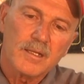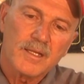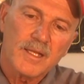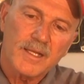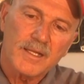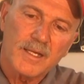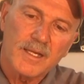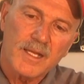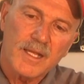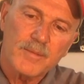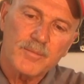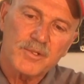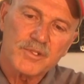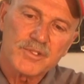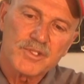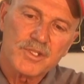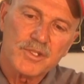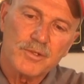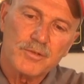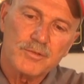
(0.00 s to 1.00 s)
that
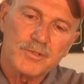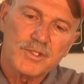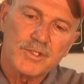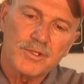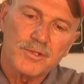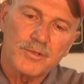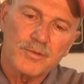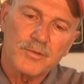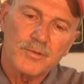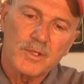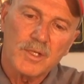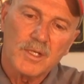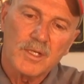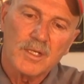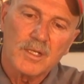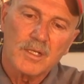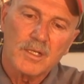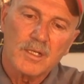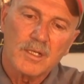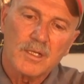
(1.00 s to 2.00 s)
enables you to
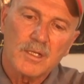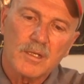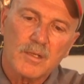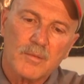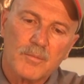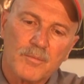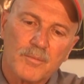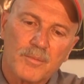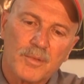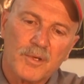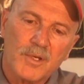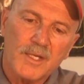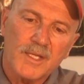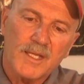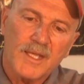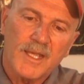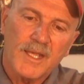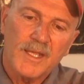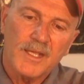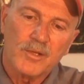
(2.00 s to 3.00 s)

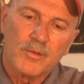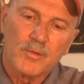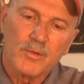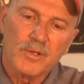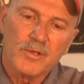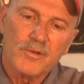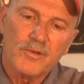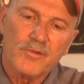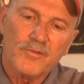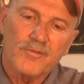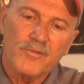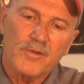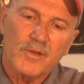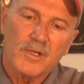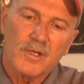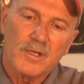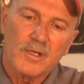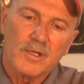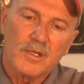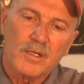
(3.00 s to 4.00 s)
put a groove
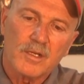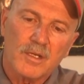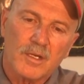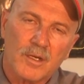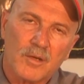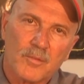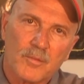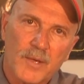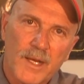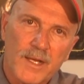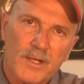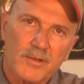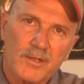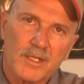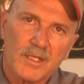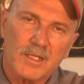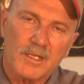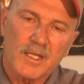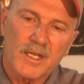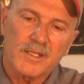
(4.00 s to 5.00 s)
around
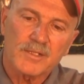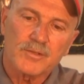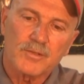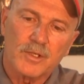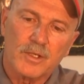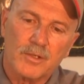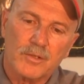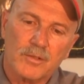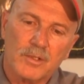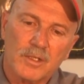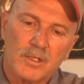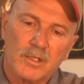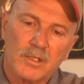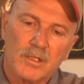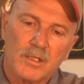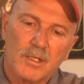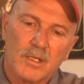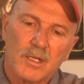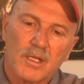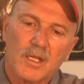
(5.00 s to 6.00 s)
the electrode
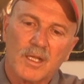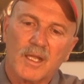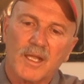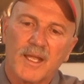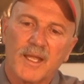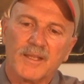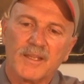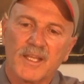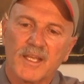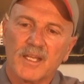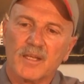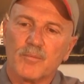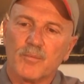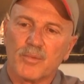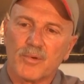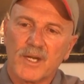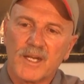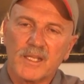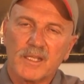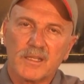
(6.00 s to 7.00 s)
and then
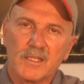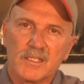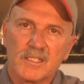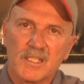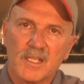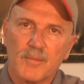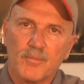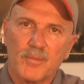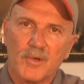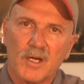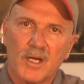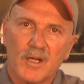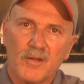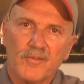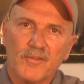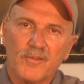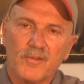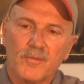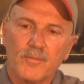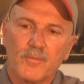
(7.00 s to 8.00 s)
break the tip
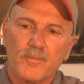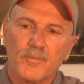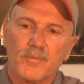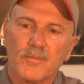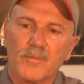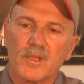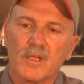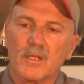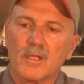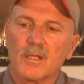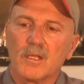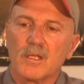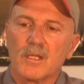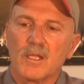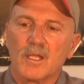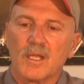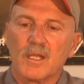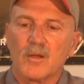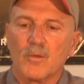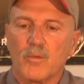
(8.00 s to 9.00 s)
off
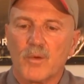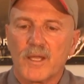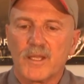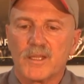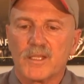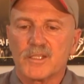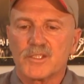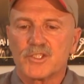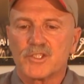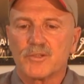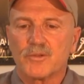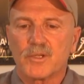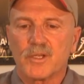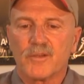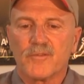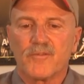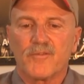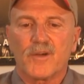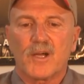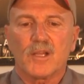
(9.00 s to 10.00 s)
in a way that you
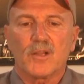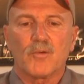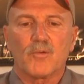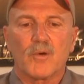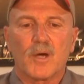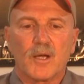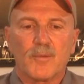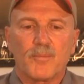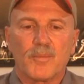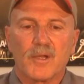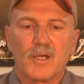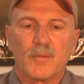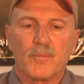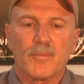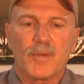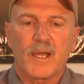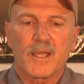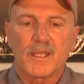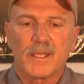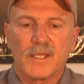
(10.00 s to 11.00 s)
can follow
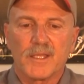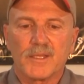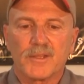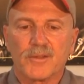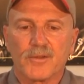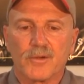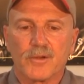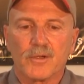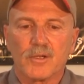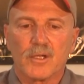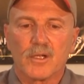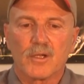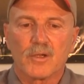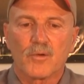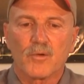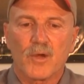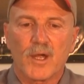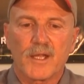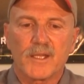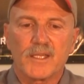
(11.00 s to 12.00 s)
up by either
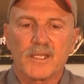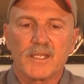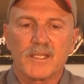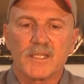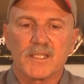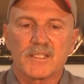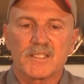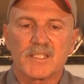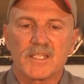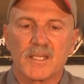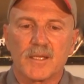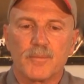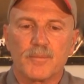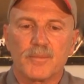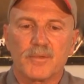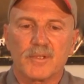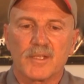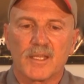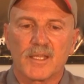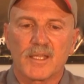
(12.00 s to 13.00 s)
grinding the
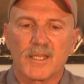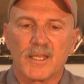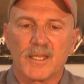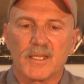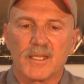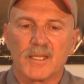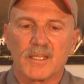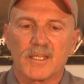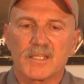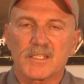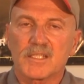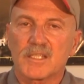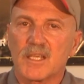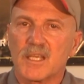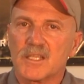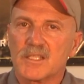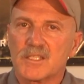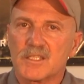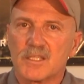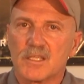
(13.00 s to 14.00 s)
tip, again in this
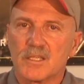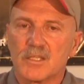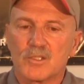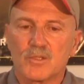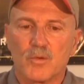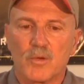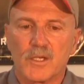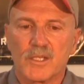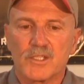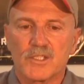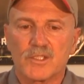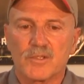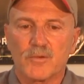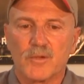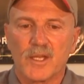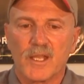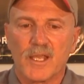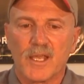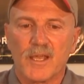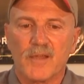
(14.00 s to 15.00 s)
case to the
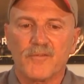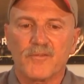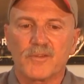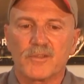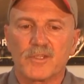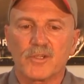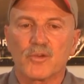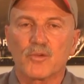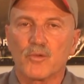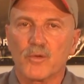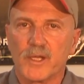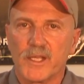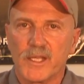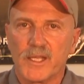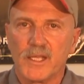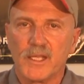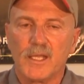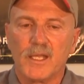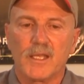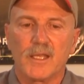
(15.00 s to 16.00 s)
22.5
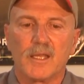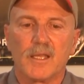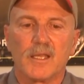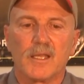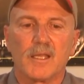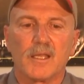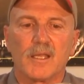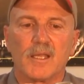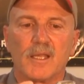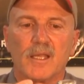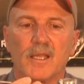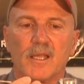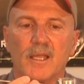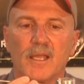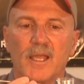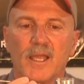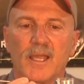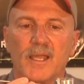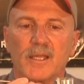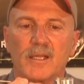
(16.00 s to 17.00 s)
degree
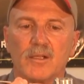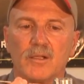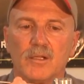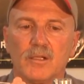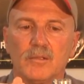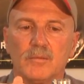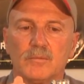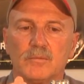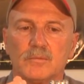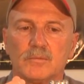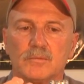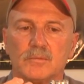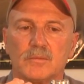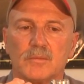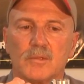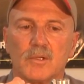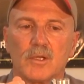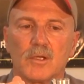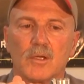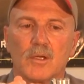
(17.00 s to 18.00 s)
angle,
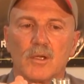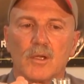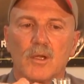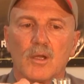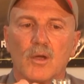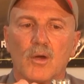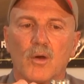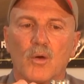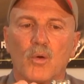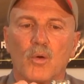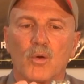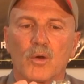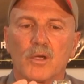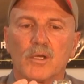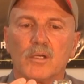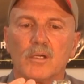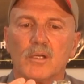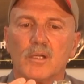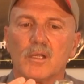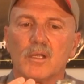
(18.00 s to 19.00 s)

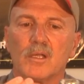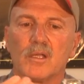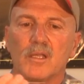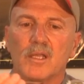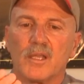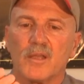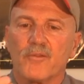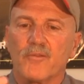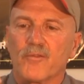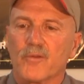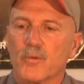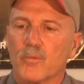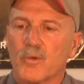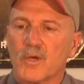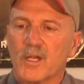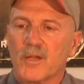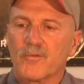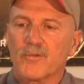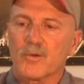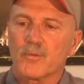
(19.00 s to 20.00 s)
or if for
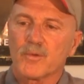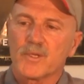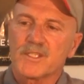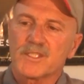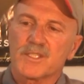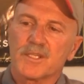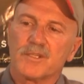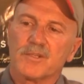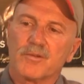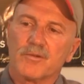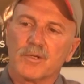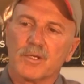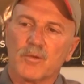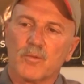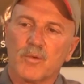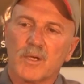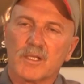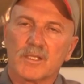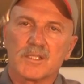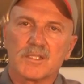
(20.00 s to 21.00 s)
whatever reason you're in
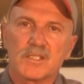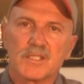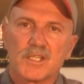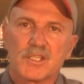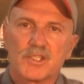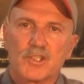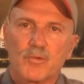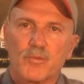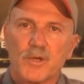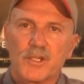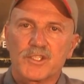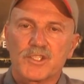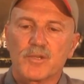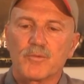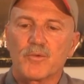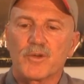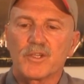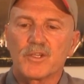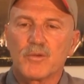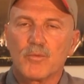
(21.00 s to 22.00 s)
a welding
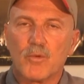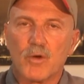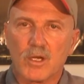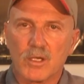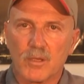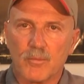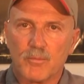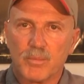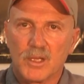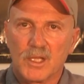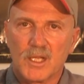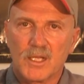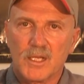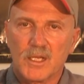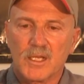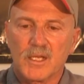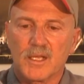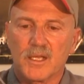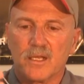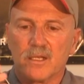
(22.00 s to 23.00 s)
situation where you want a
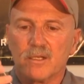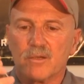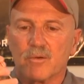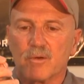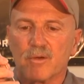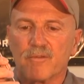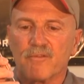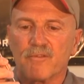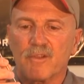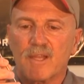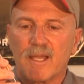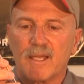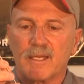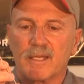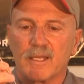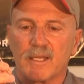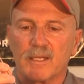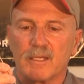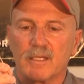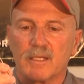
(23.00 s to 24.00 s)
blunted end or flat
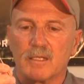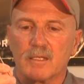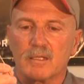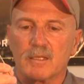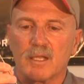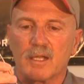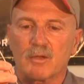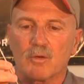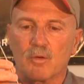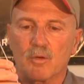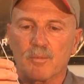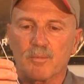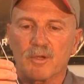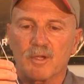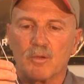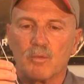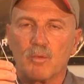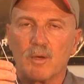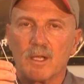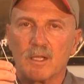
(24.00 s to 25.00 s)
end, like
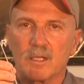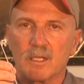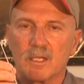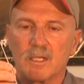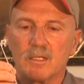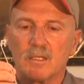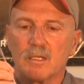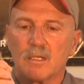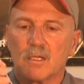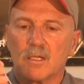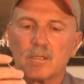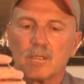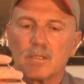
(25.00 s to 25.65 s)
orbital welding,